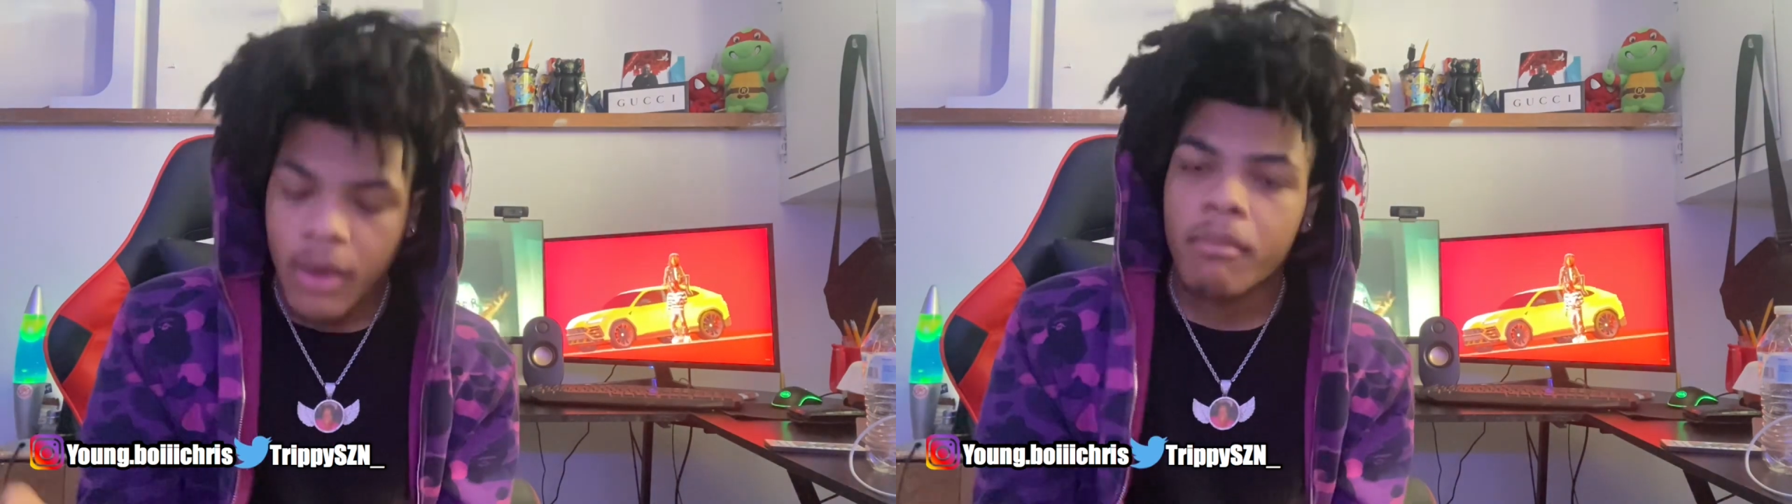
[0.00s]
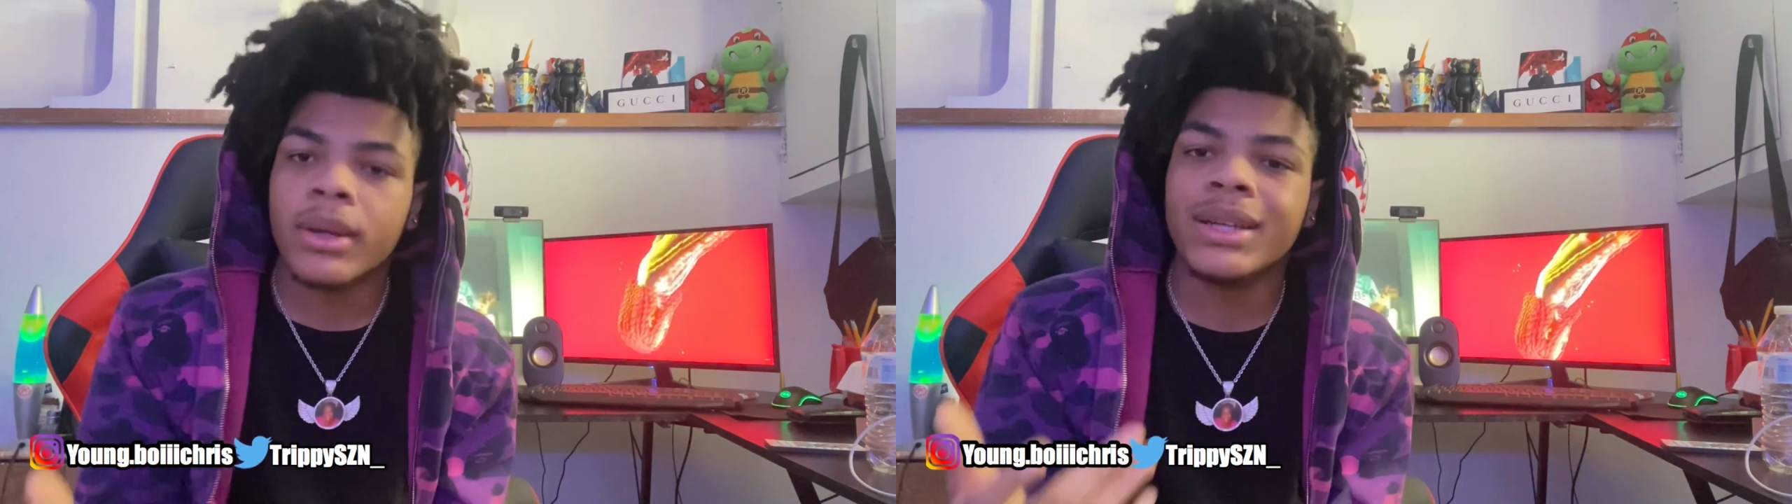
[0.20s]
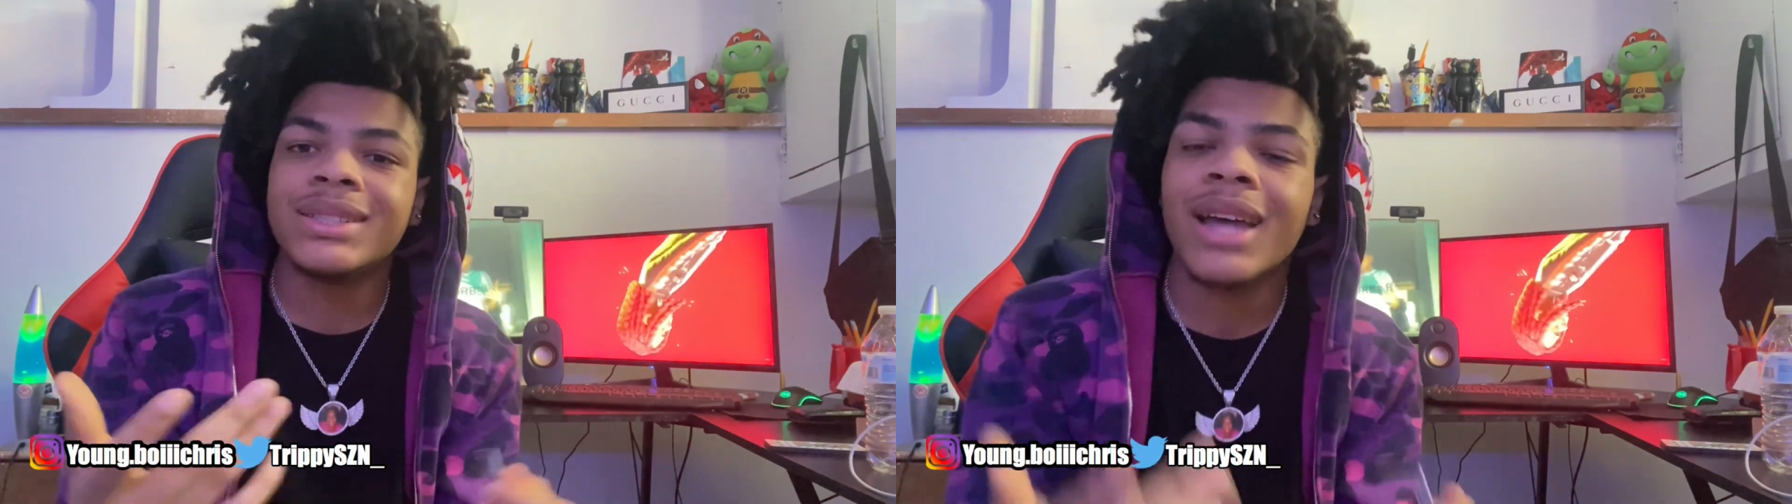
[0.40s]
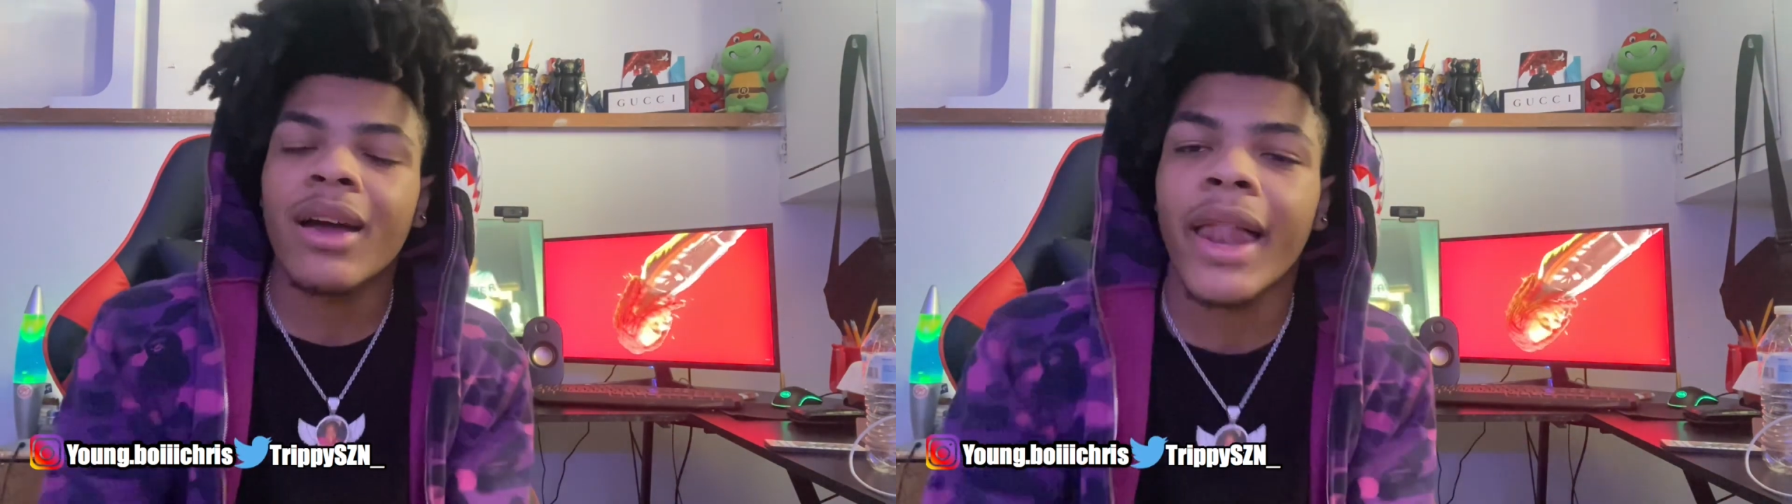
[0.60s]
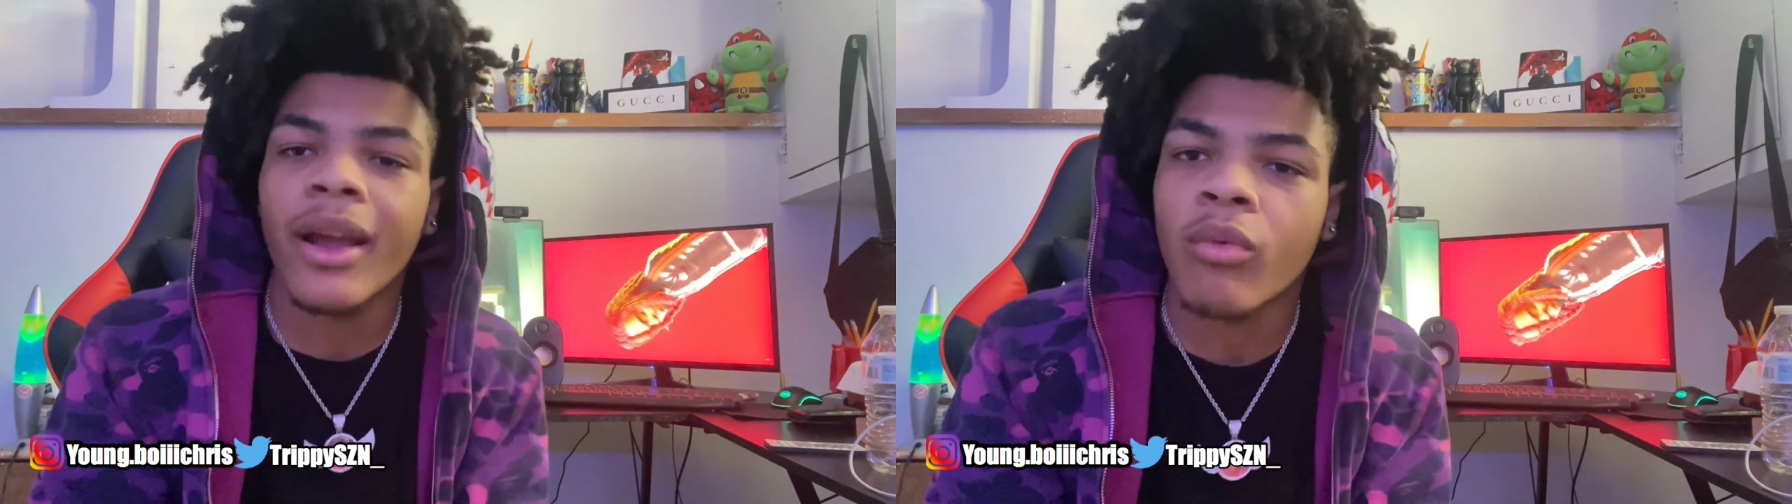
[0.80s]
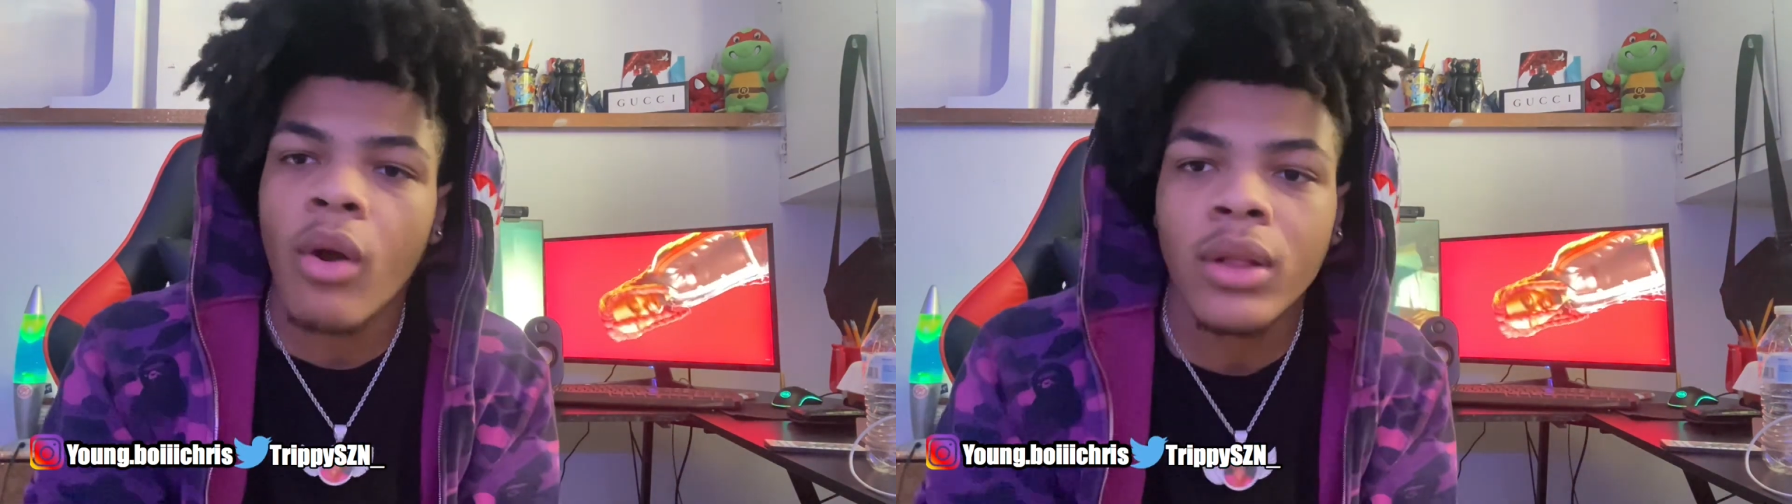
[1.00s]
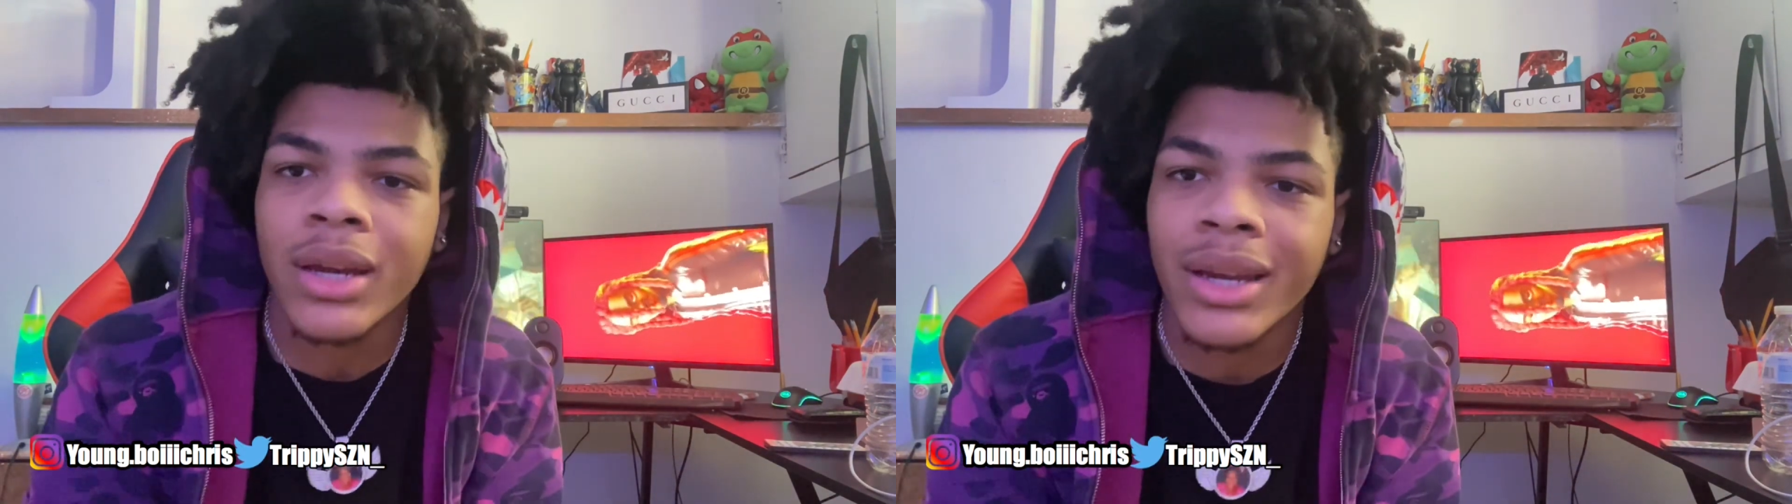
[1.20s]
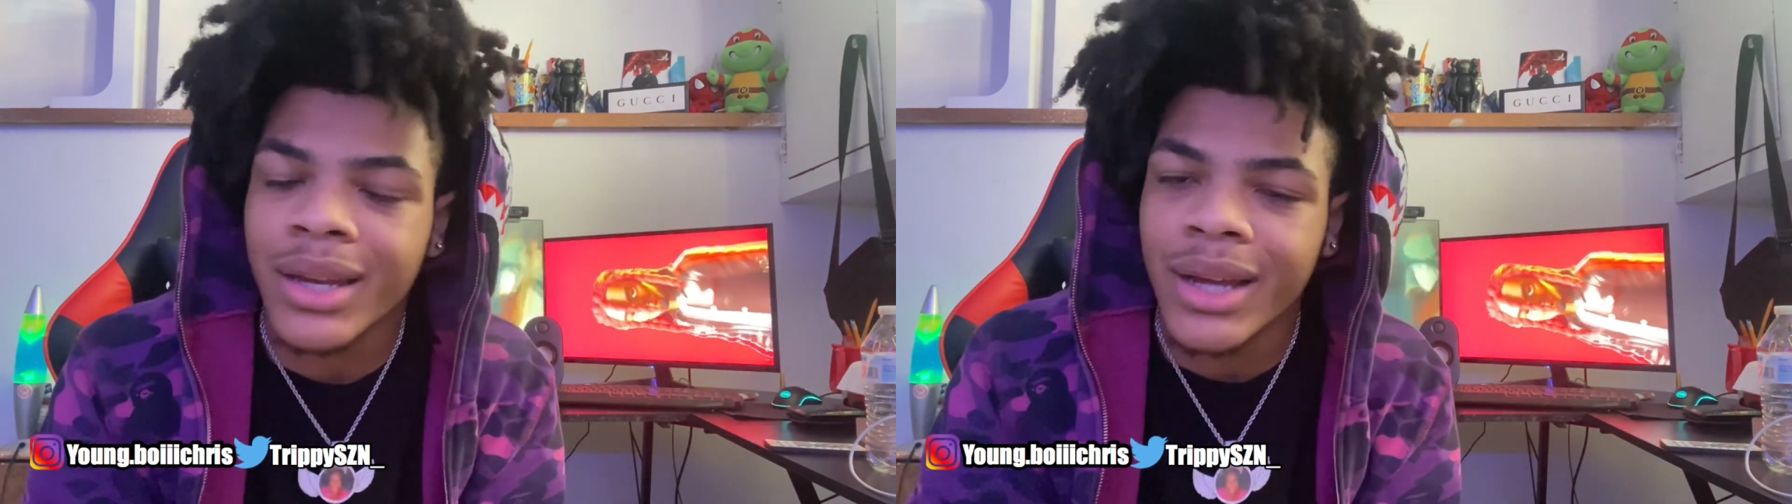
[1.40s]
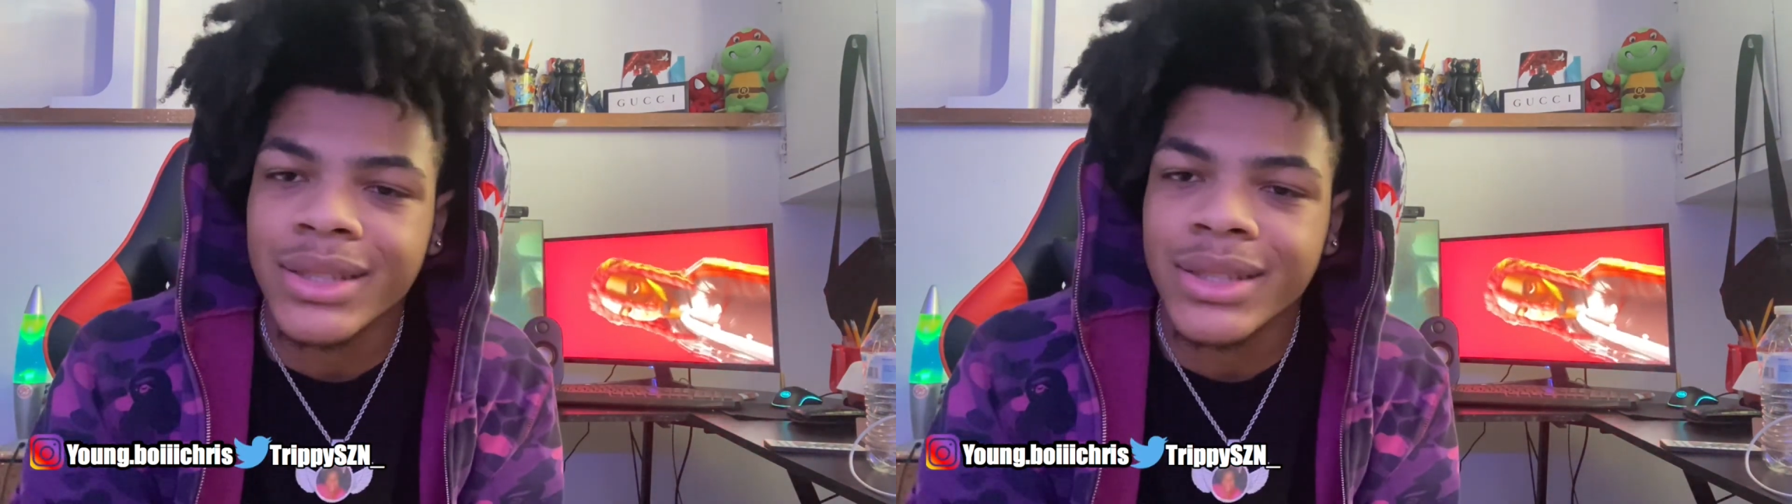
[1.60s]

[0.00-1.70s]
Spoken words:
But it's not like rolling a Dutch.